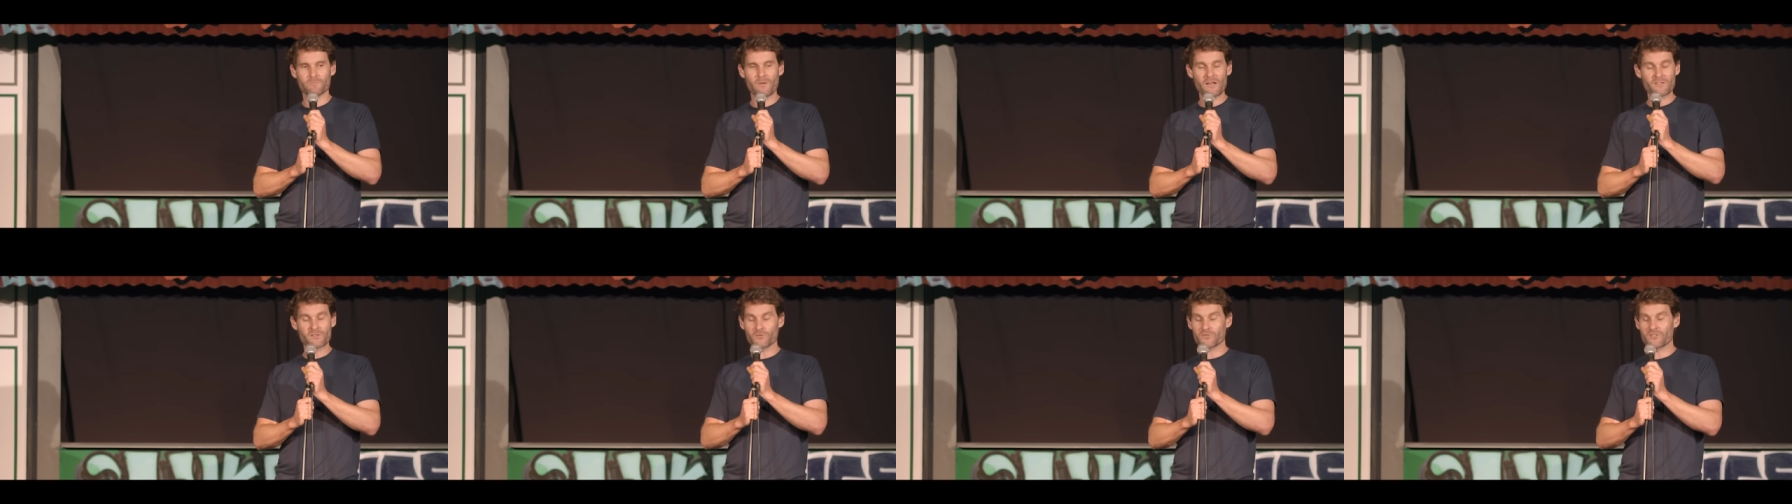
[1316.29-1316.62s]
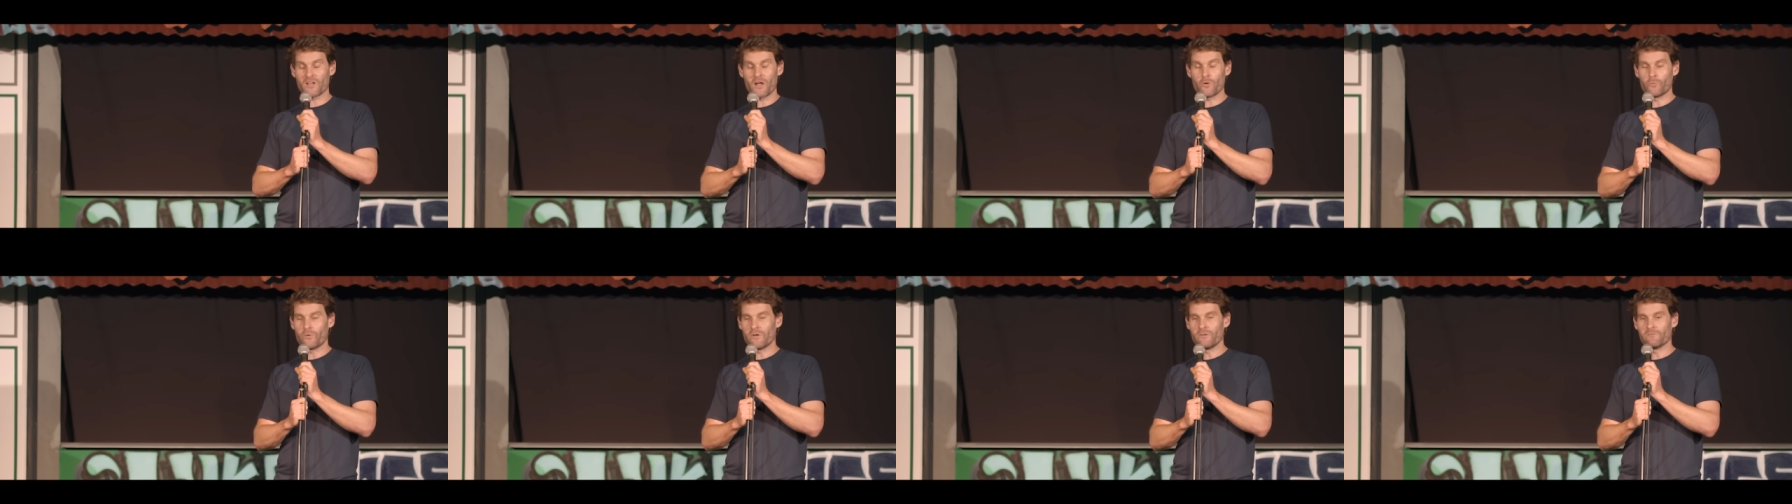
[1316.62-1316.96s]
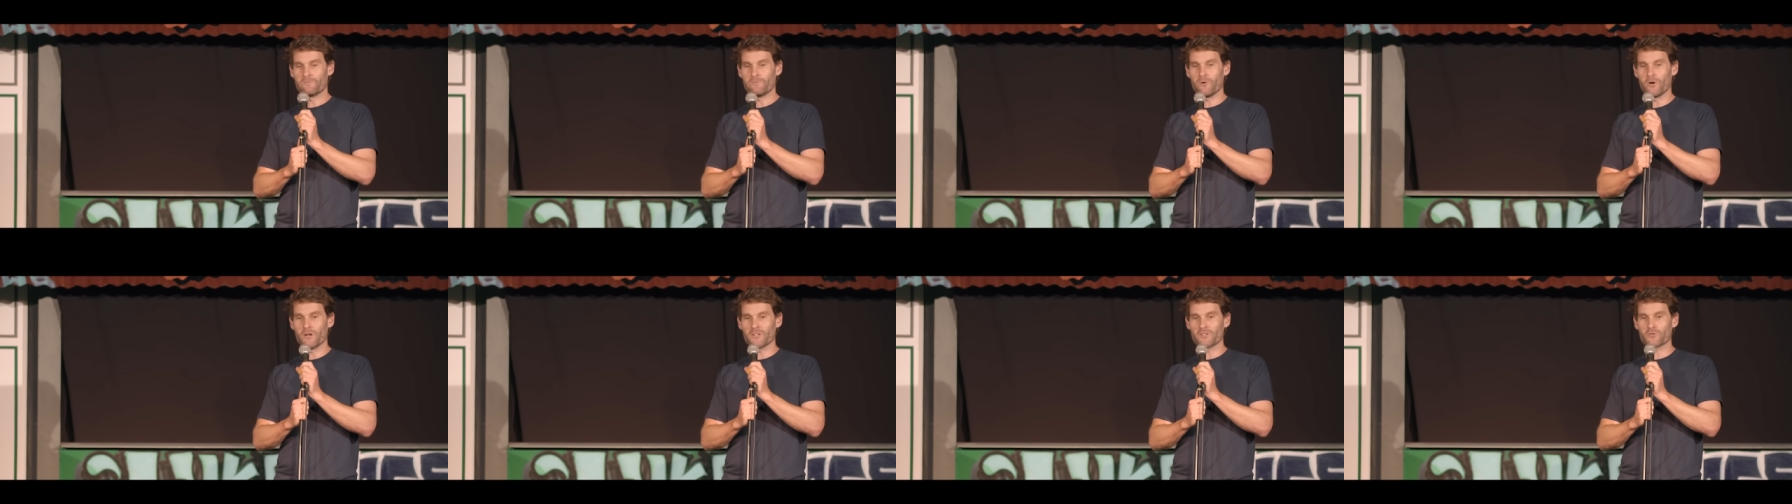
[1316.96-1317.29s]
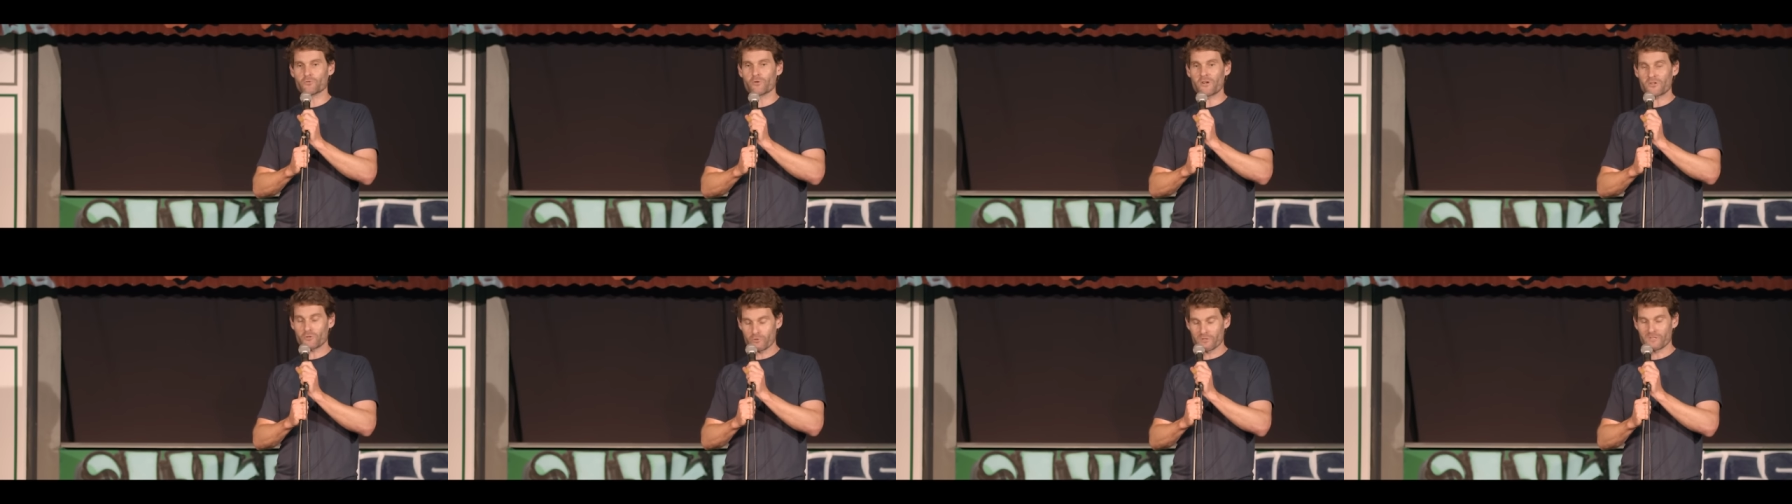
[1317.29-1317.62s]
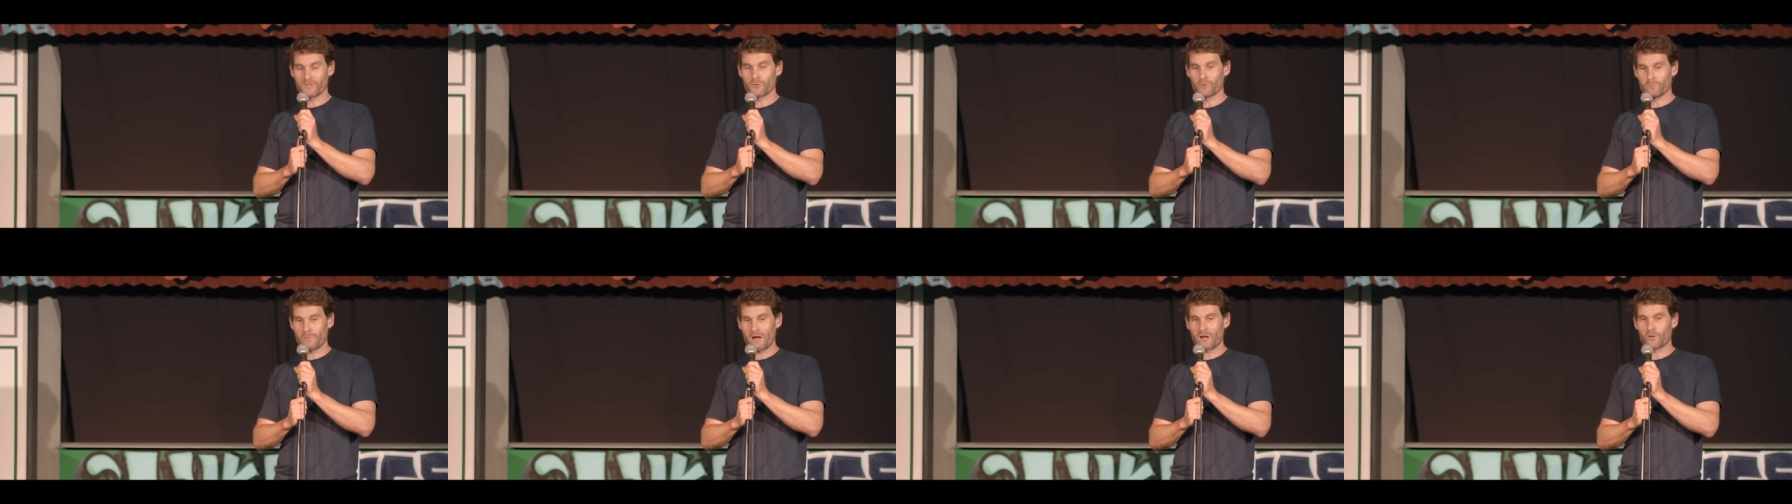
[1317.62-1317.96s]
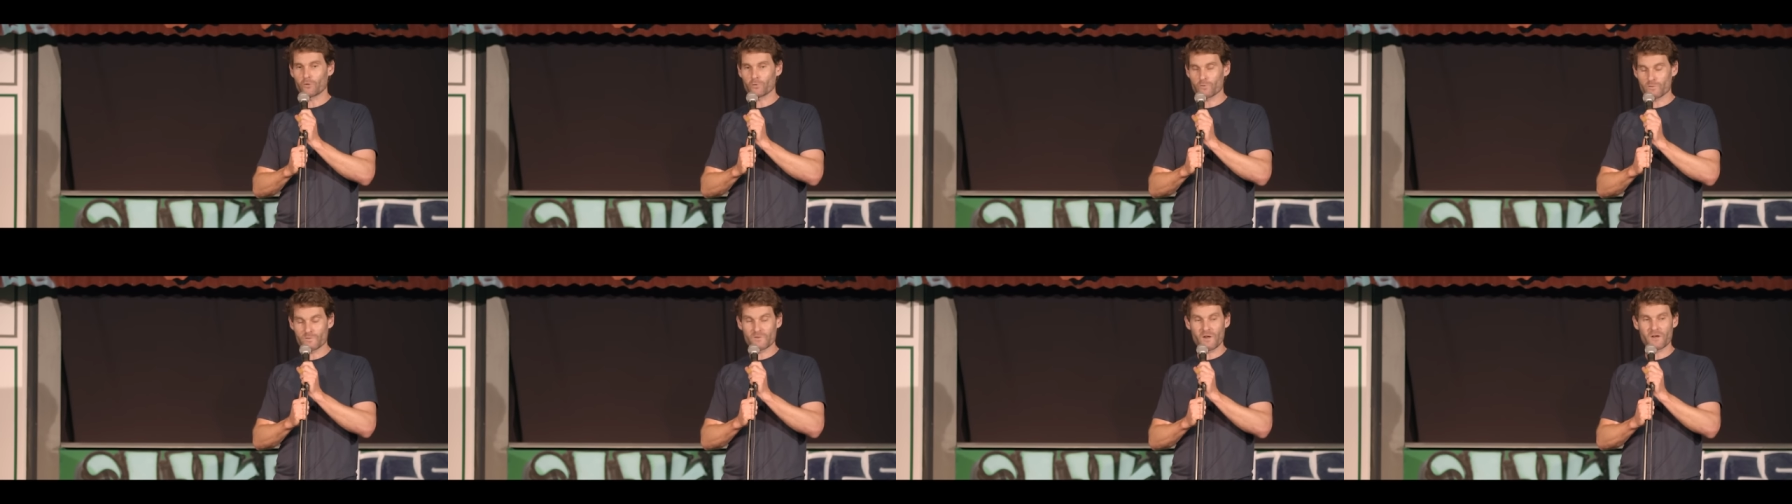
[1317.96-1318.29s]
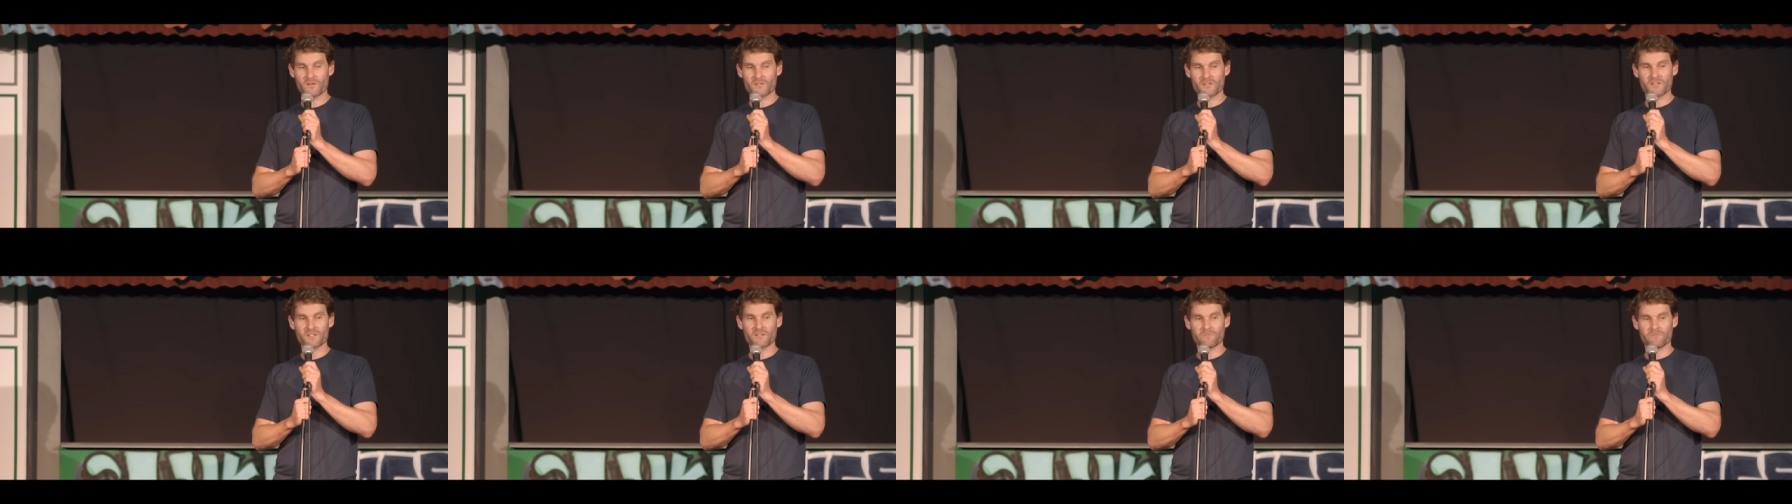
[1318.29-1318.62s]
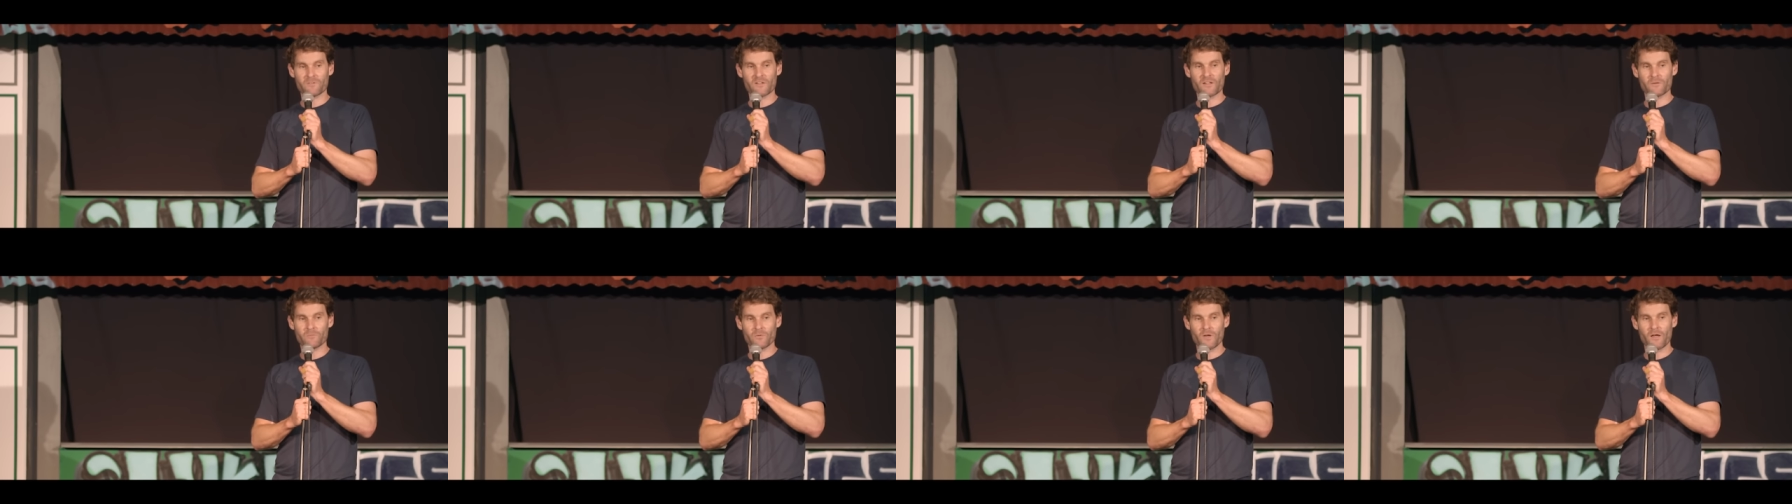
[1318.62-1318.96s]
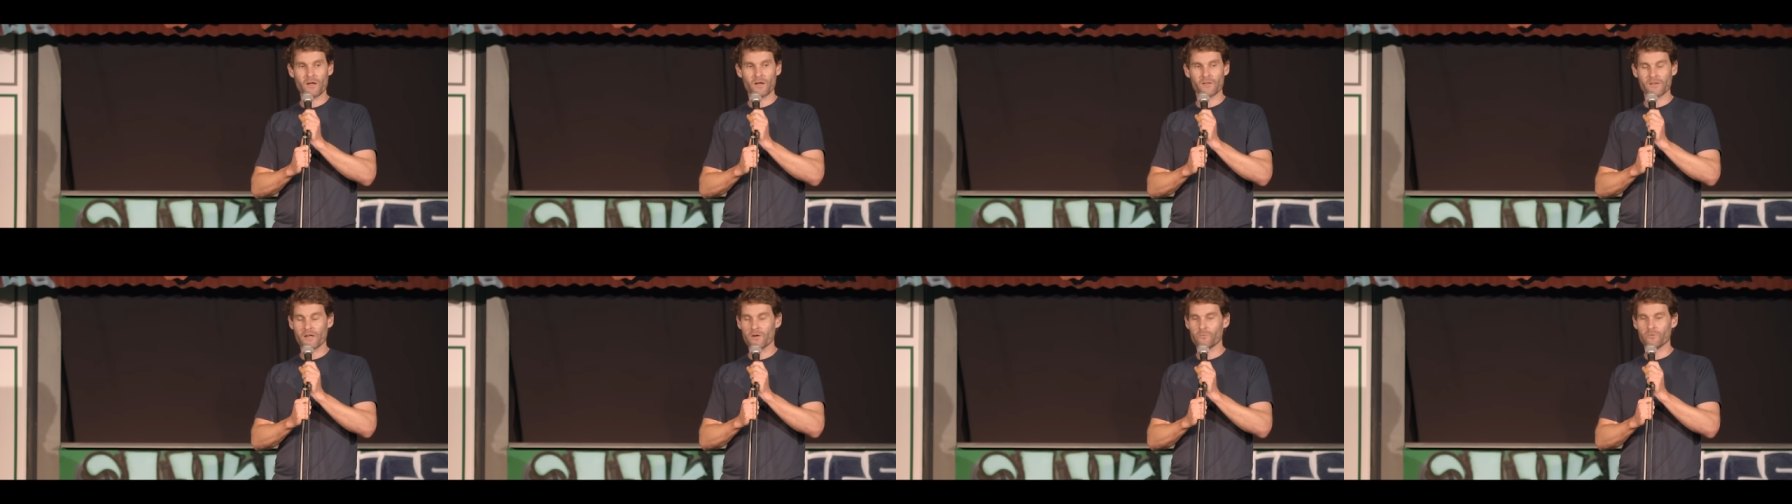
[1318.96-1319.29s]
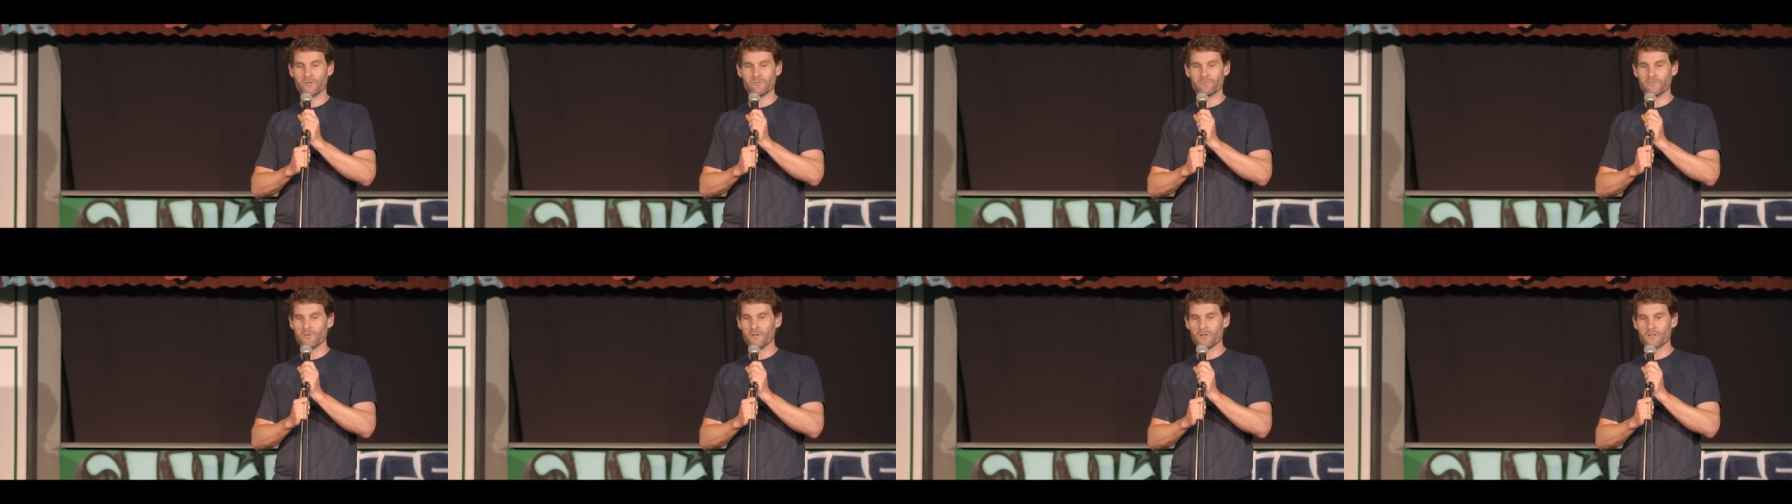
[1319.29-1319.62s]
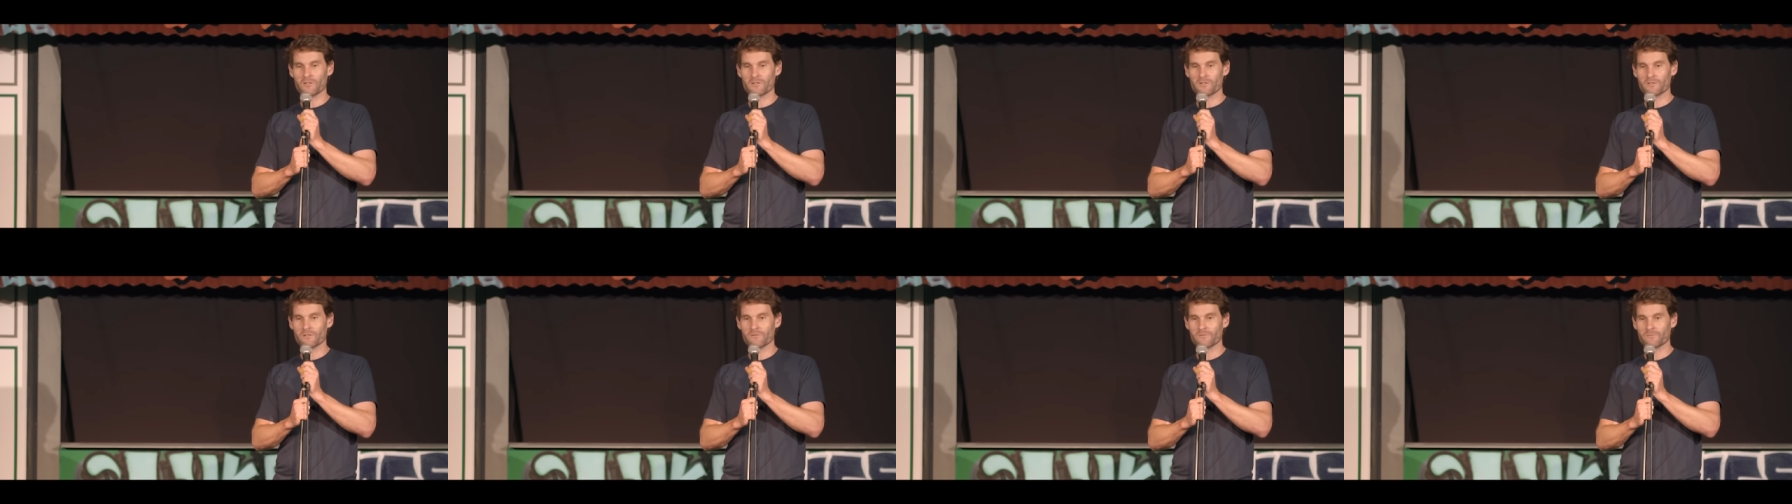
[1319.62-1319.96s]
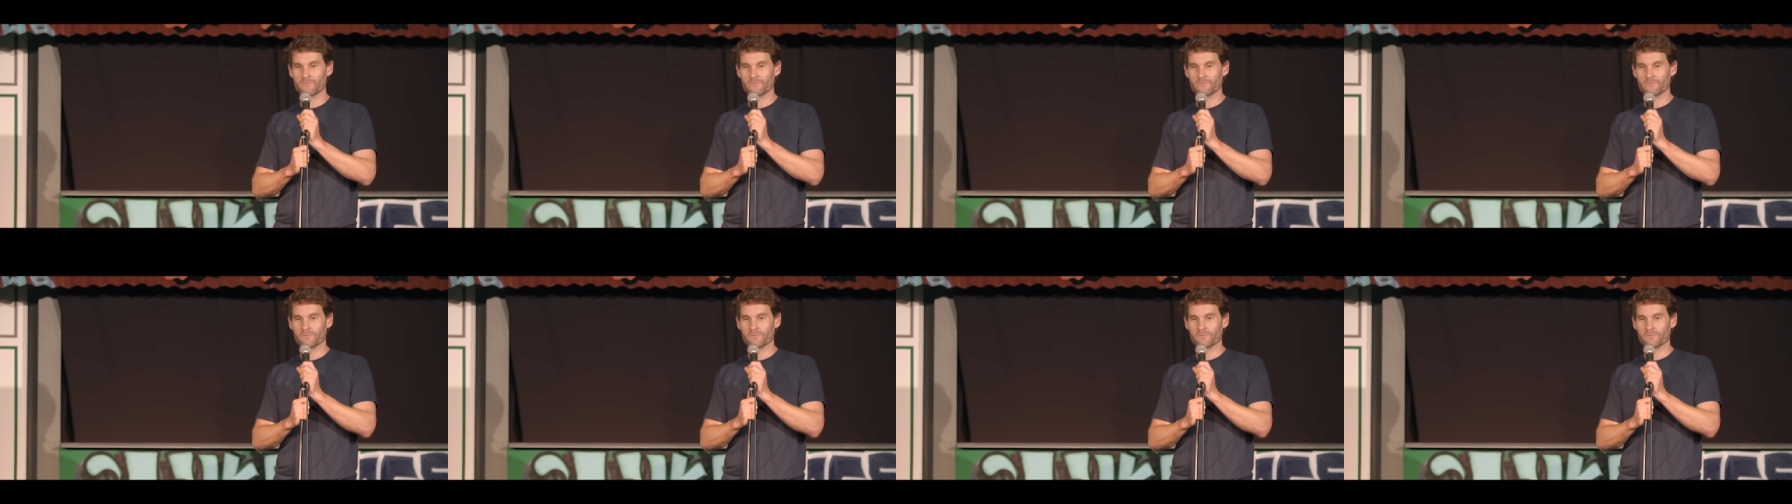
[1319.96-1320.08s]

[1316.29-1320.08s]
Muscles don't win fights. Treacherous little mongrels with no sense of fair play, they win fights.